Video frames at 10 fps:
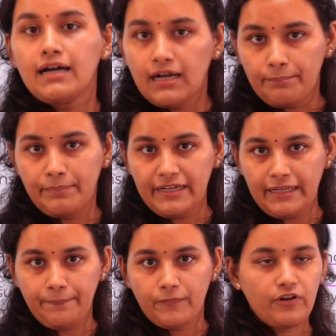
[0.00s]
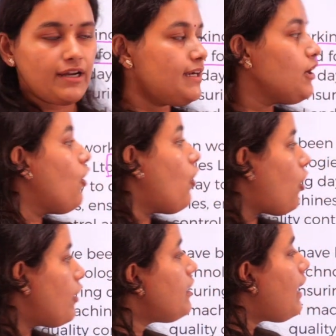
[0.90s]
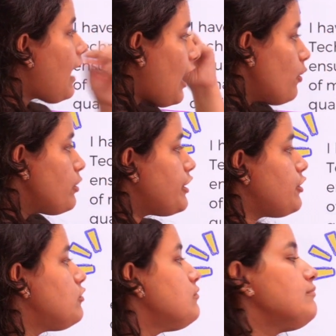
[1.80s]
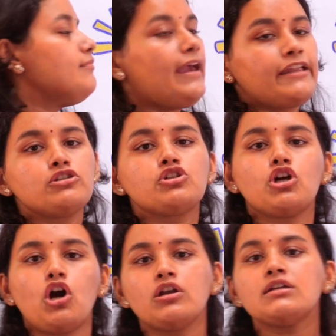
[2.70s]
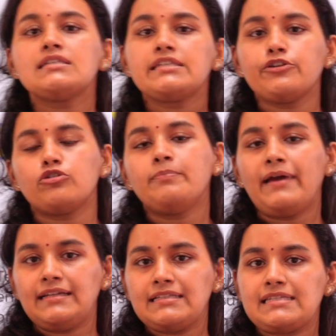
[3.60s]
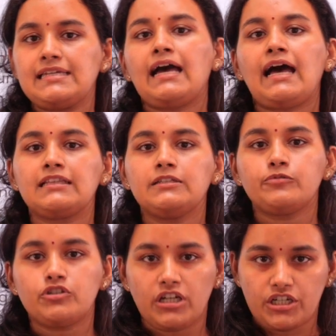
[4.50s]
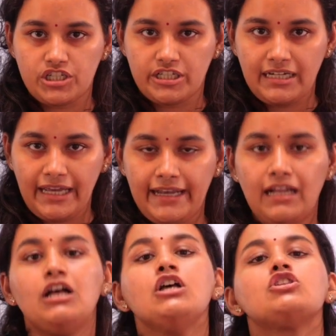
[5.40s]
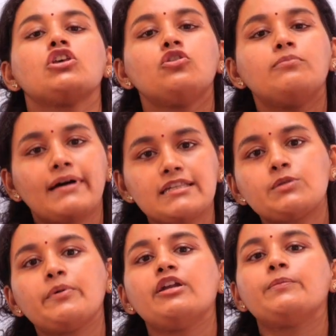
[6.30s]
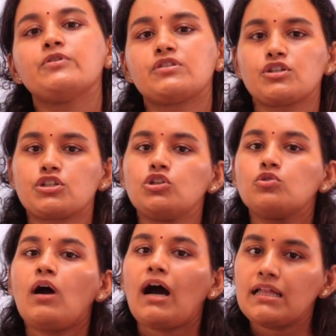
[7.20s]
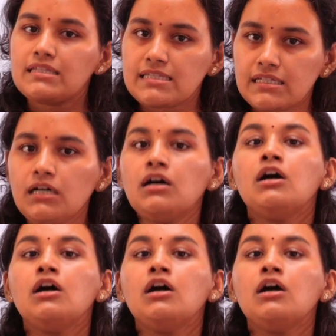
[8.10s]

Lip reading: company, right? Or how did you ensure zero pendency at the production line? So you must be in a position to answer